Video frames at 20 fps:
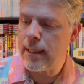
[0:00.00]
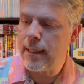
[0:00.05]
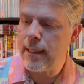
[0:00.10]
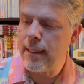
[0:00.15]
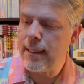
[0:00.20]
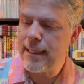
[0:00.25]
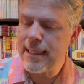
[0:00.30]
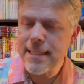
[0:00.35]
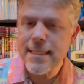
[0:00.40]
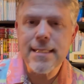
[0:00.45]

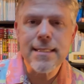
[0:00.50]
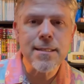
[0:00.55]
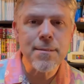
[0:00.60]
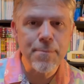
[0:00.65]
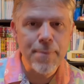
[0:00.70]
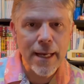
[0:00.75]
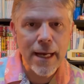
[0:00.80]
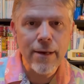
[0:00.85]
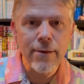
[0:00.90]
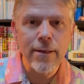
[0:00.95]
this is
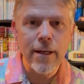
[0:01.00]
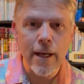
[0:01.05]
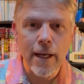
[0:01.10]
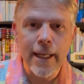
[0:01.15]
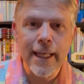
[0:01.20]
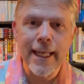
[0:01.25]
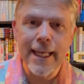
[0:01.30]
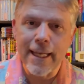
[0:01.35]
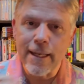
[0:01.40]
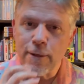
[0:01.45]
about a
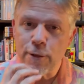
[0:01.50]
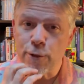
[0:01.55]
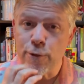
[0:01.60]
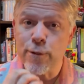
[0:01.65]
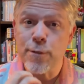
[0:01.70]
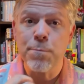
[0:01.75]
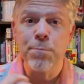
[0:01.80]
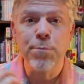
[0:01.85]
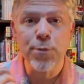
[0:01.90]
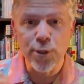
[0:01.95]
kid
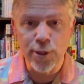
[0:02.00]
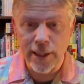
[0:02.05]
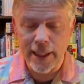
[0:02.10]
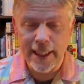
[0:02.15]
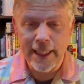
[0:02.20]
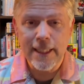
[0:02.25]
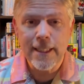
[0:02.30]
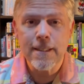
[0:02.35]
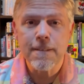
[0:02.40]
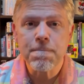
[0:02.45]
who's
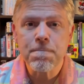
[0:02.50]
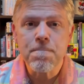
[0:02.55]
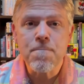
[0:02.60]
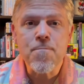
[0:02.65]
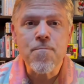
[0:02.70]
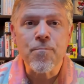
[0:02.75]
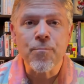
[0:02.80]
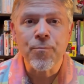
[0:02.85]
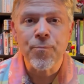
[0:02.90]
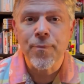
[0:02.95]
bullied,
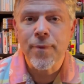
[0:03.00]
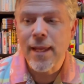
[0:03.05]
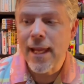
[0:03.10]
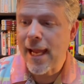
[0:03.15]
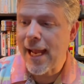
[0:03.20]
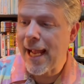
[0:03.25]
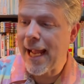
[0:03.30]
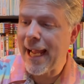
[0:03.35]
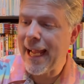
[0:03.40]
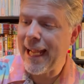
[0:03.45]

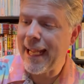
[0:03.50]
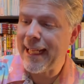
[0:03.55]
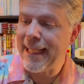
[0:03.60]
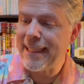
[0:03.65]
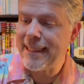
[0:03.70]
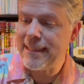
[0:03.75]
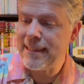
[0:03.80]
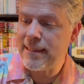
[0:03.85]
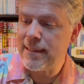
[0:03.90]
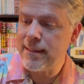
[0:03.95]

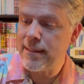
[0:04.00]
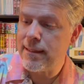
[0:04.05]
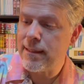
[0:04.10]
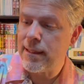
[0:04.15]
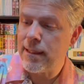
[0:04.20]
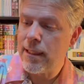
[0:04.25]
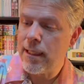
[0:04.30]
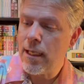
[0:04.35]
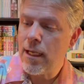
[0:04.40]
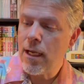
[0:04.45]
and
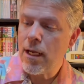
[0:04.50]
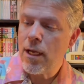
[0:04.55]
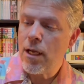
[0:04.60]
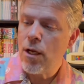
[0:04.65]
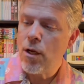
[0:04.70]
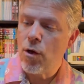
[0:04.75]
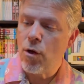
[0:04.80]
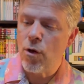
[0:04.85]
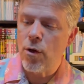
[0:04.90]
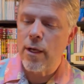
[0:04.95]

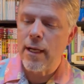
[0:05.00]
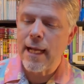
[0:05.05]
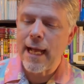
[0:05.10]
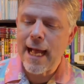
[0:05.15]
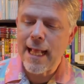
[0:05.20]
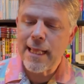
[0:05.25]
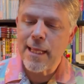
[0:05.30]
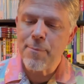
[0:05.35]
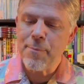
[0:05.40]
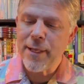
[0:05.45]

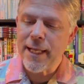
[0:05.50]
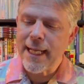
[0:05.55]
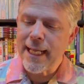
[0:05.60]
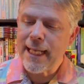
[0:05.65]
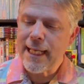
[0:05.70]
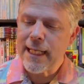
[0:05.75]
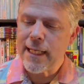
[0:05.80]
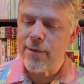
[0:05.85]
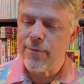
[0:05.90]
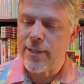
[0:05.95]
at the
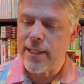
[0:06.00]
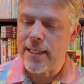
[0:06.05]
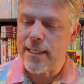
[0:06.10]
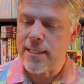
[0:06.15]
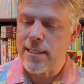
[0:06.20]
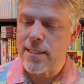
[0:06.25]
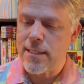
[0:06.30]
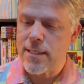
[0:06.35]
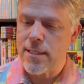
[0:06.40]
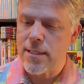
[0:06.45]
beginning of
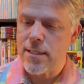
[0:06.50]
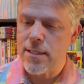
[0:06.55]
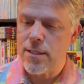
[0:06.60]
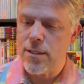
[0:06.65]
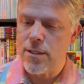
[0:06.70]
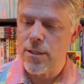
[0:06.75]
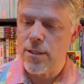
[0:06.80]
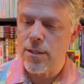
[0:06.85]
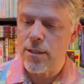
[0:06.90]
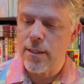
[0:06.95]
this,
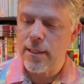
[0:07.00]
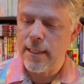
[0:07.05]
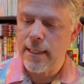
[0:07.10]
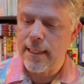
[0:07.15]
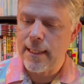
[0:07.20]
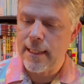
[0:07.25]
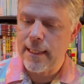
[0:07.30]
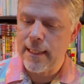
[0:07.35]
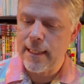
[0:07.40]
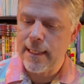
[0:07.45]

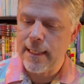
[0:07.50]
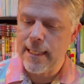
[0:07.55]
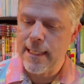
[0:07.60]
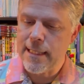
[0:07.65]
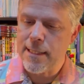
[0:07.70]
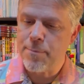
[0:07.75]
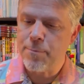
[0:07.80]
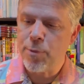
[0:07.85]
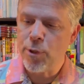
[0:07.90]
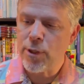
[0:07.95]

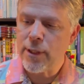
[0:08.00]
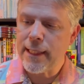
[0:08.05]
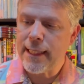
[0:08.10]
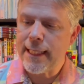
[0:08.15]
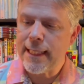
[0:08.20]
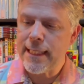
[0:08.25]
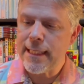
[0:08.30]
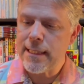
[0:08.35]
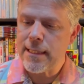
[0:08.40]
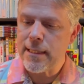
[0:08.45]
he's
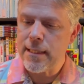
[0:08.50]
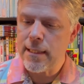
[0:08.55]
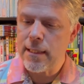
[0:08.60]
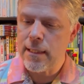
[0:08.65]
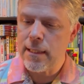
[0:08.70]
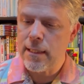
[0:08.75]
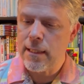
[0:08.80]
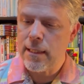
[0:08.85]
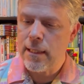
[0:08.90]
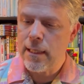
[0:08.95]
bullied,
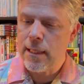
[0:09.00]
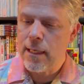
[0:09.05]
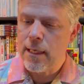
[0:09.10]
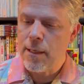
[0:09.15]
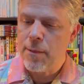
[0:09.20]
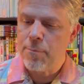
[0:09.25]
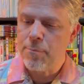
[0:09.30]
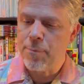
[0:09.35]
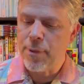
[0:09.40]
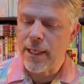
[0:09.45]

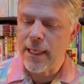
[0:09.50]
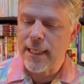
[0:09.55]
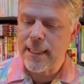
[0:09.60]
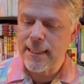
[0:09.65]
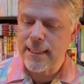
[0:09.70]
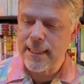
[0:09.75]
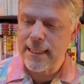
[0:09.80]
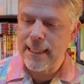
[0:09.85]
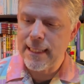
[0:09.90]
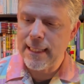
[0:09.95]

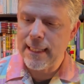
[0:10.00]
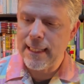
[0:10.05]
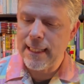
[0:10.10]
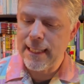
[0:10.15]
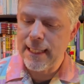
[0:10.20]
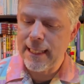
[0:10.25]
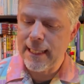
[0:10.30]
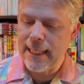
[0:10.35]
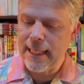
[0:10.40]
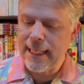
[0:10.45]
but
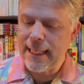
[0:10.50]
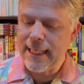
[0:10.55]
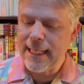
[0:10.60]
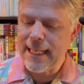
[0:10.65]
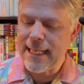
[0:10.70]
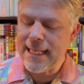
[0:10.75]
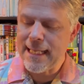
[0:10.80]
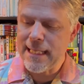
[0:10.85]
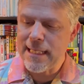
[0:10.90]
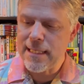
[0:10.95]
in
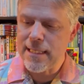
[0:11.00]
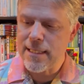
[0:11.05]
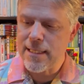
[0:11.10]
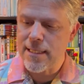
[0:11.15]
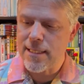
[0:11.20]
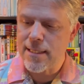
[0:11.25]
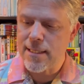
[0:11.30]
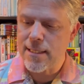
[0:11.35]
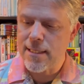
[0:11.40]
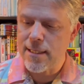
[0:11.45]

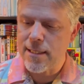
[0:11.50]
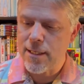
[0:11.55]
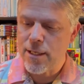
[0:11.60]
his